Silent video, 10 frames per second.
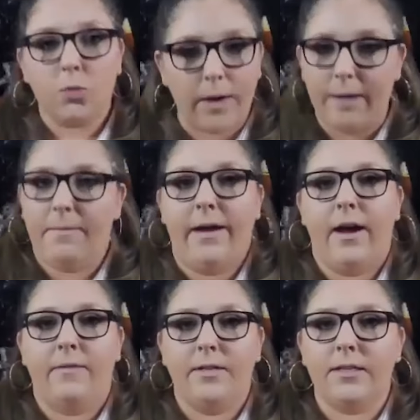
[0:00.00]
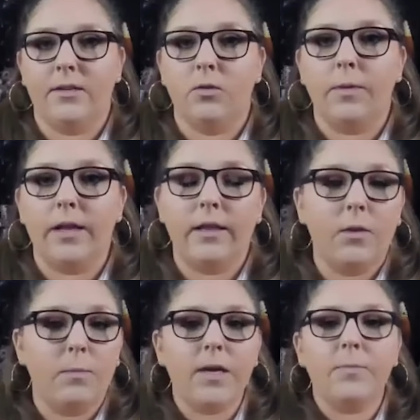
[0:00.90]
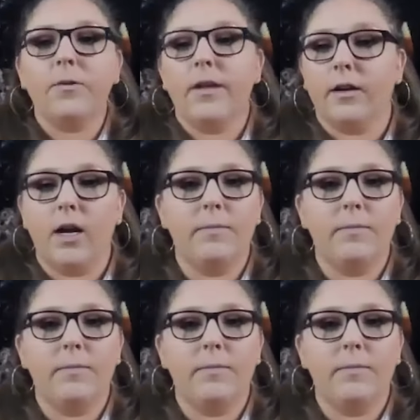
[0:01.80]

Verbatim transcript: crap I have to deal with and the people that are mm-hmm.